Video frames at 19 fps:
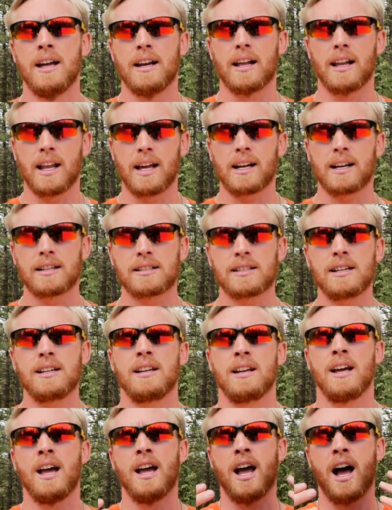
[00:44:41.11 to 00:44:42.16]
Now, like I
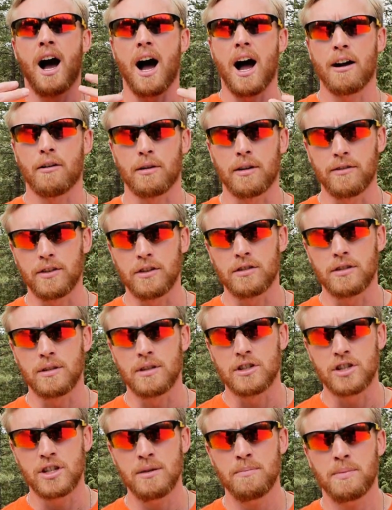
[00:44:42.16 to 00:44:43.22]
said, I reviewed the
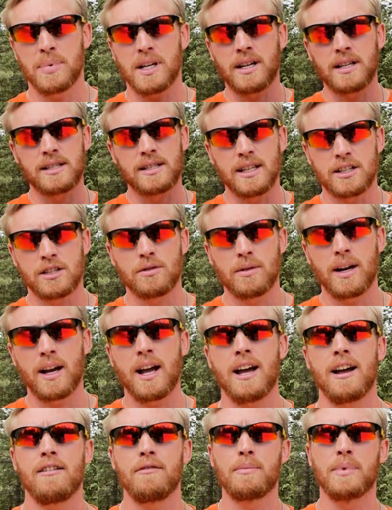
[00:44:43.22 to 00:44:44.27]
Jeep because that's what I
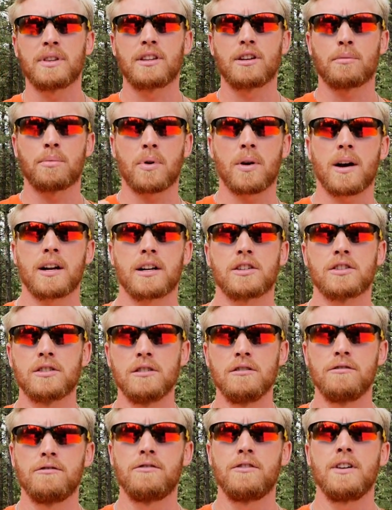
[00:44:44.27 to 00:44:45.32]
have, but their products
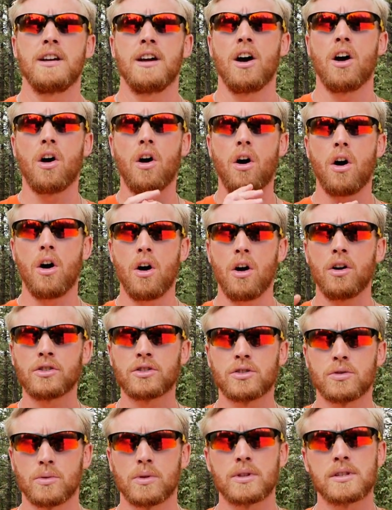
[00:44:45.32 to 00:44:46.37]
do fit all
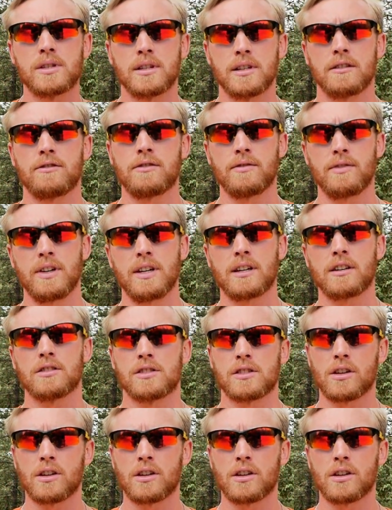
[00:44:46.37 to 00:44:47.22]
sorts of different vehicles.